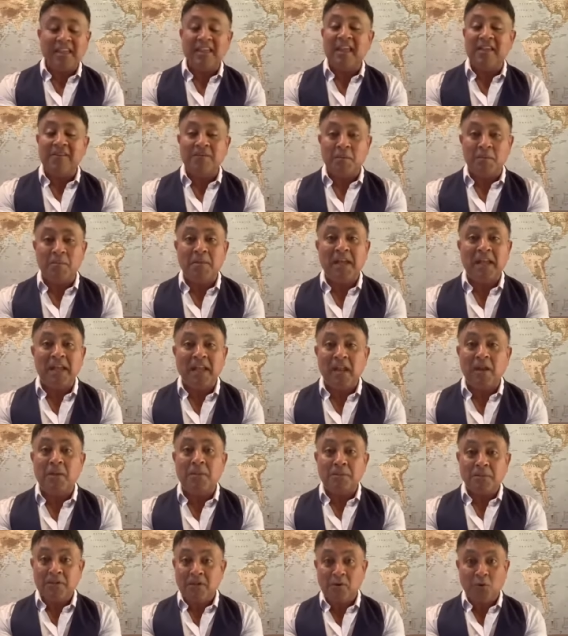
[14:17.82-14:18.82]
it's even
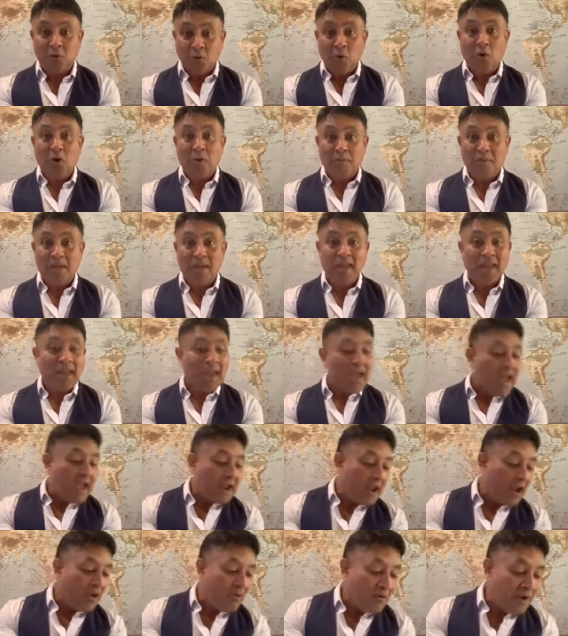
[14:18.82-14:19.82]
beginning to annoy me
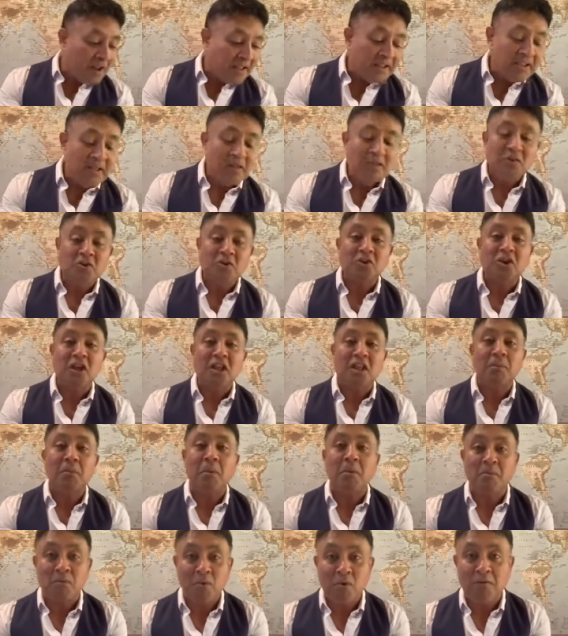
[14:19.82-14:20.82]
and I really need to shut
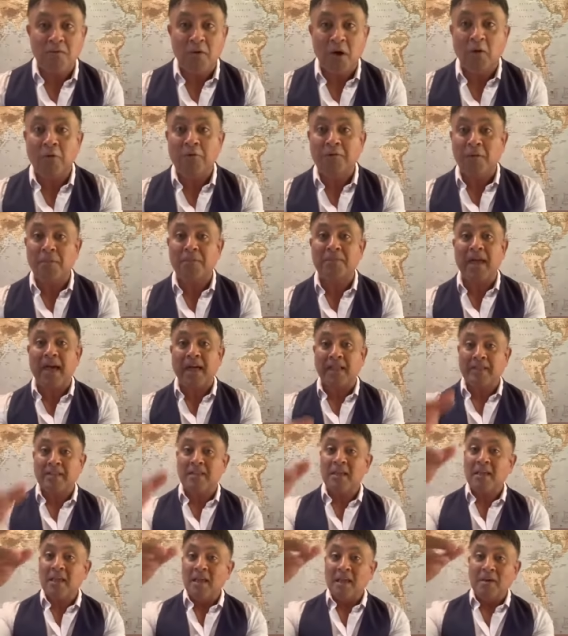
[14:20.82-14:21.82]
up and move on from
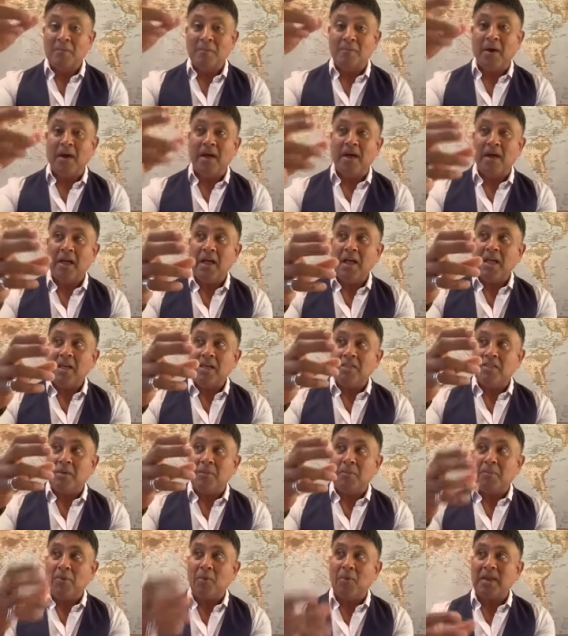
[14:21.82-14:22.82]
that. But
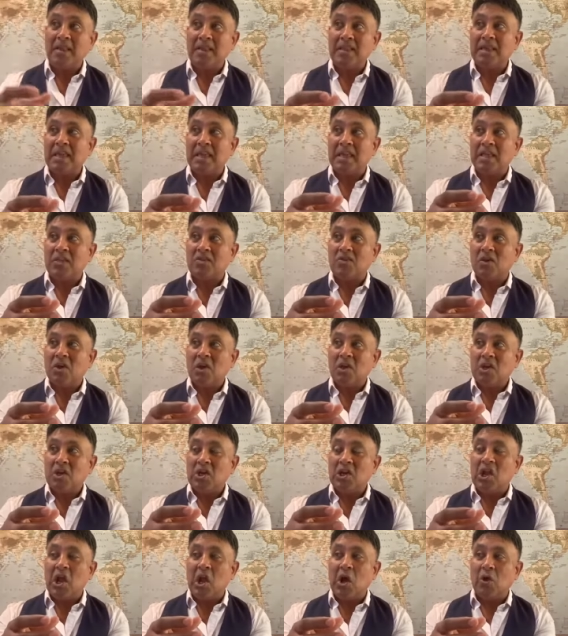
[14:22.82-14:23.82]
the point is,
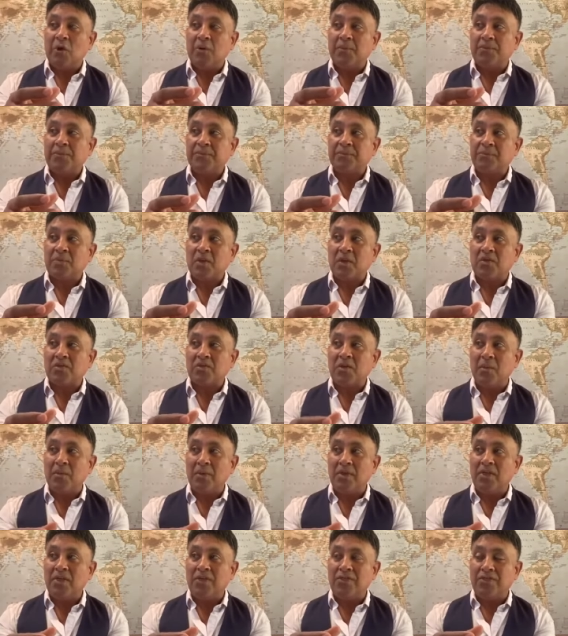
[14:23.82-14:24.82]
you know,
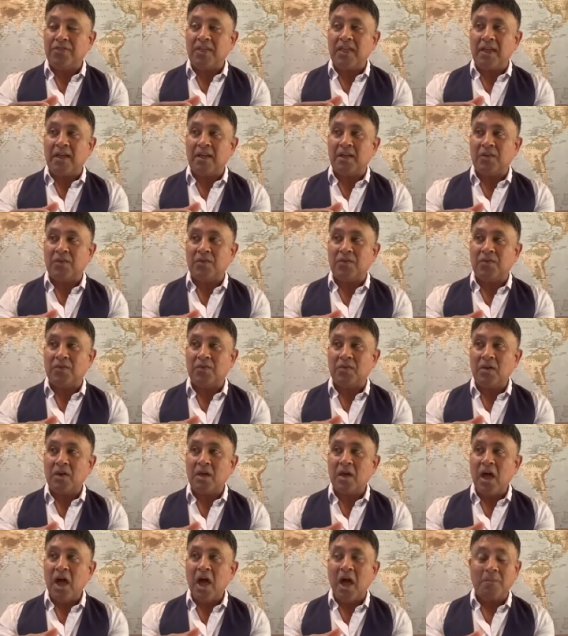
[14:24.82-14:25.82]
some of the things
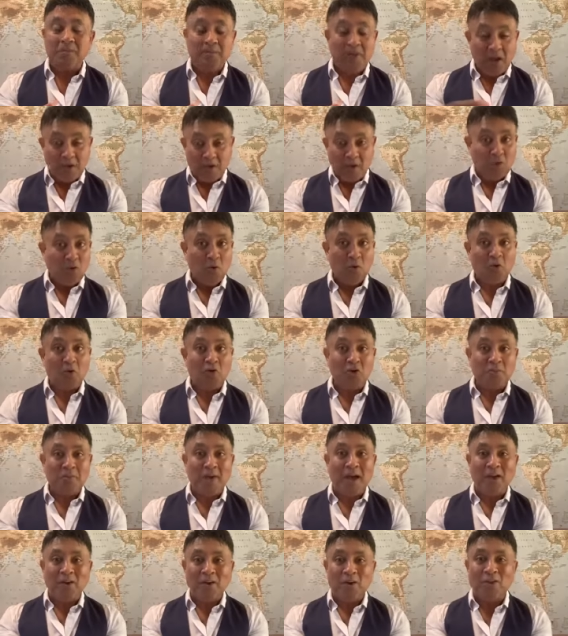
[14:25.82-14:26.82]
I'm going to talk to
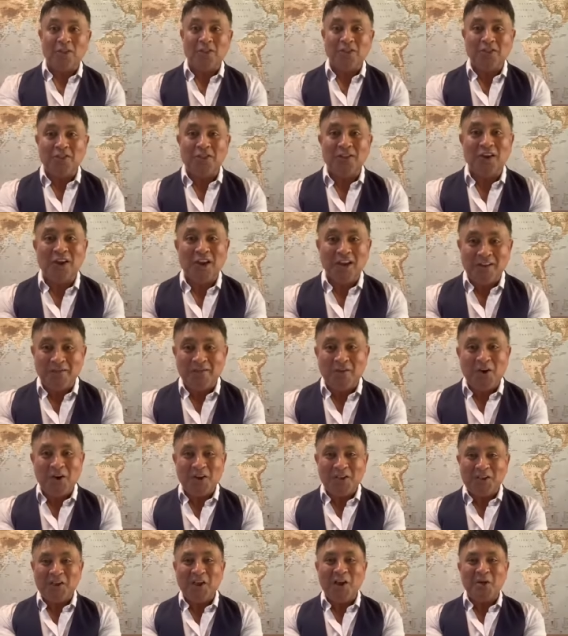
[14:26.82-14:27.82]
you about on the 3rd of
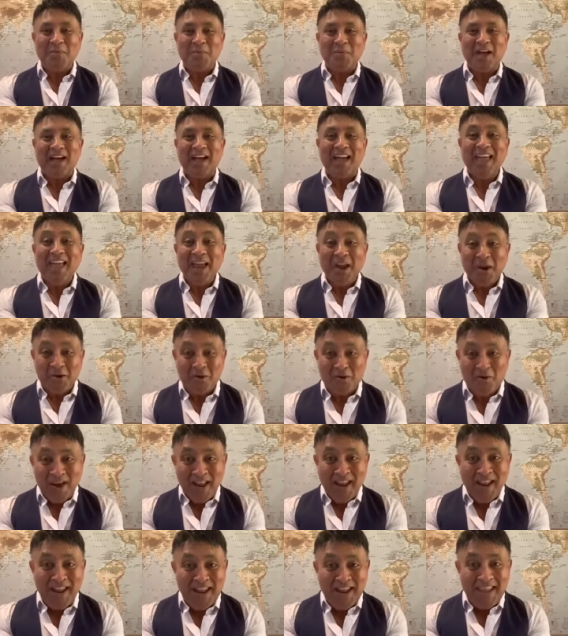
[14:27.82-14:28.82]
October
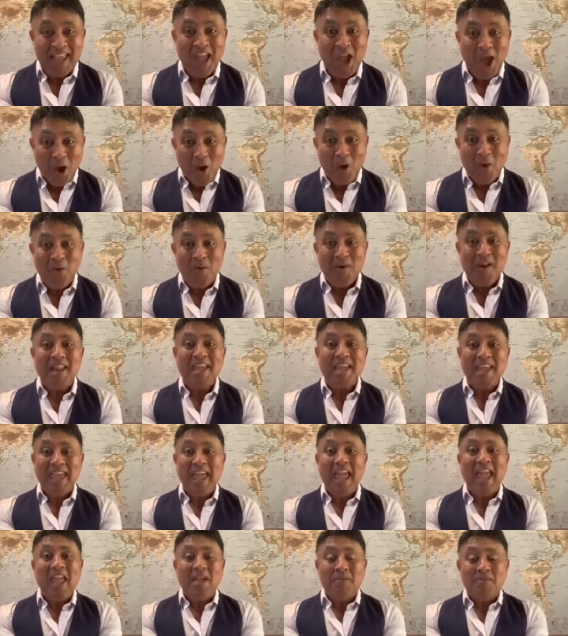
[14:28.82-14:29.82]
really only
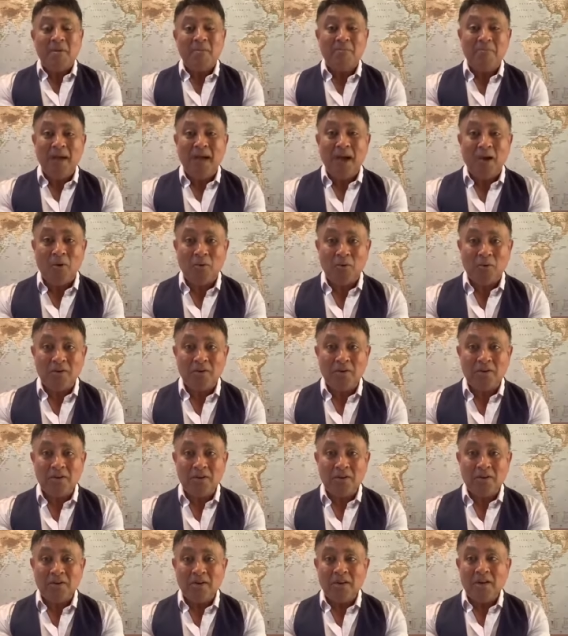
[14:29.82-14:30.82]
came about
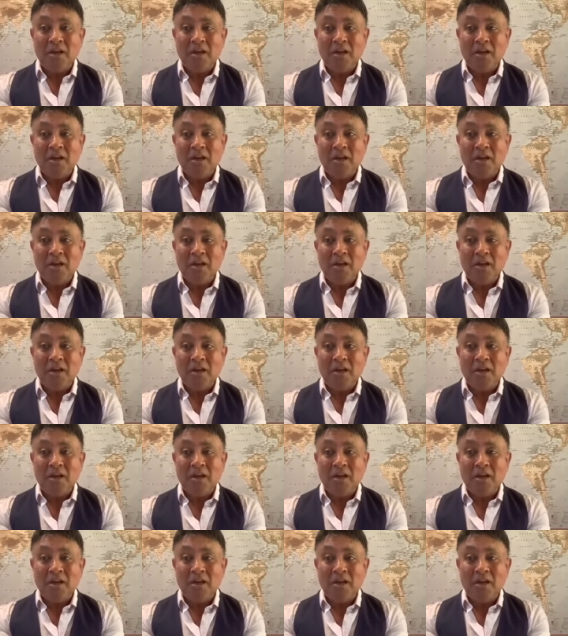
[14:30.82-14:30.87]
